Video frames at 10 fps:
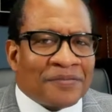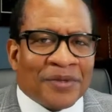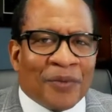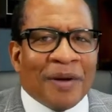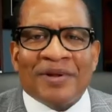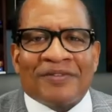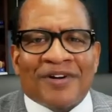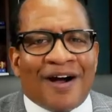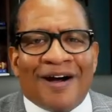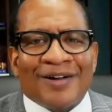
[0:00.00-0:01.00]
The women of
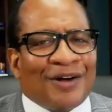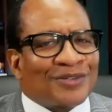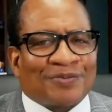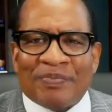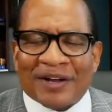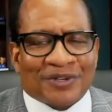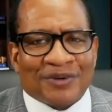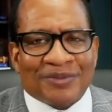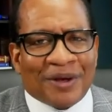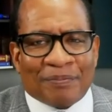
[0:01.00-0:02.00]
God are
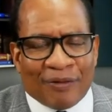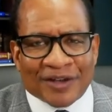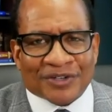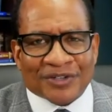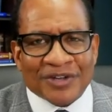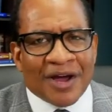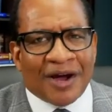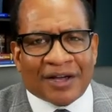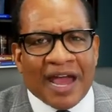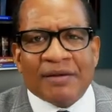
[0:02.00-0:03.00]
special, they're precious.
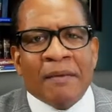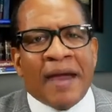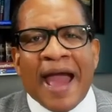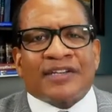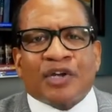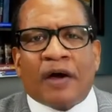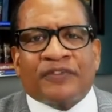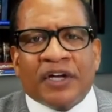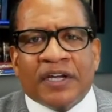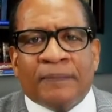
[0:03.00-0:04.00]
Again, hats off
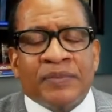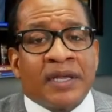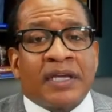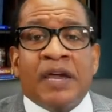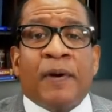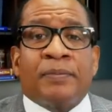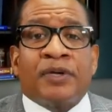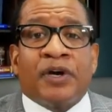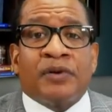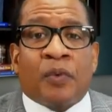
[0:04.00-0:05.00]
to you. Keep up the
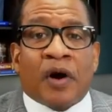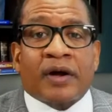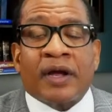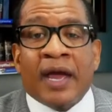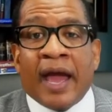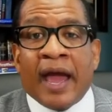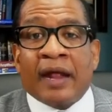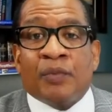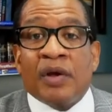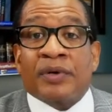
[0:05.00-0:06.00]
good work,
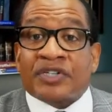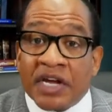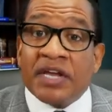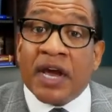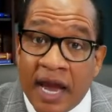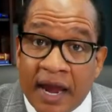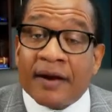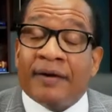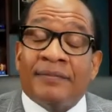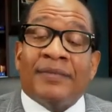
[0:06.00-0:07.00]
and we will see you
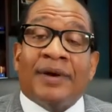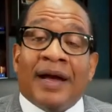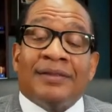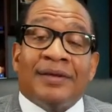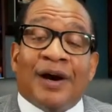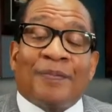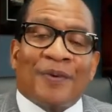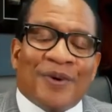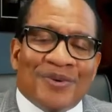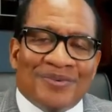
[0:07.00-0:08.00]
here at the upper
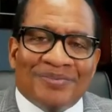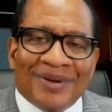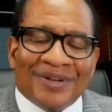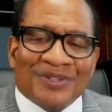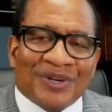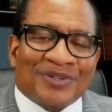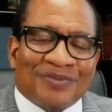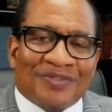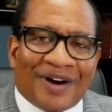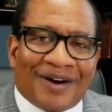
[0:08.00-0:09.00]
room Church
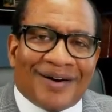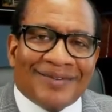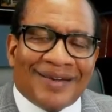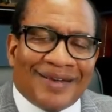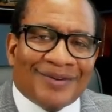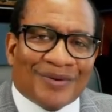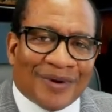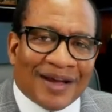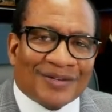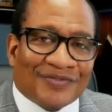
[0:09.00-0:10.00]
of God in
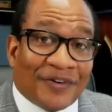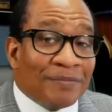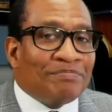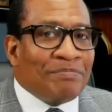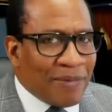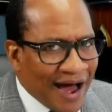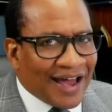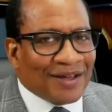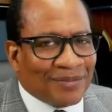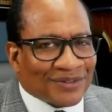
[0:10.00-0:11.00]
Christ for
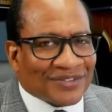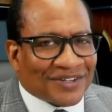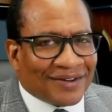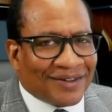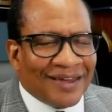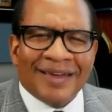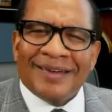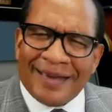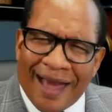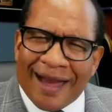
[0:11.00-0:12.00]
Bible study.
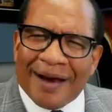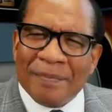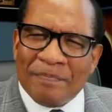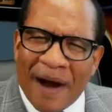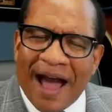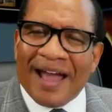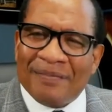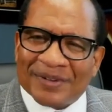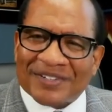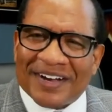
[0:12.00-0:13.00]
Yeah,
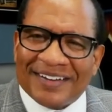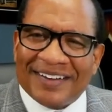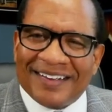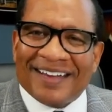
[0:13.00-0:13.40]
Bible study.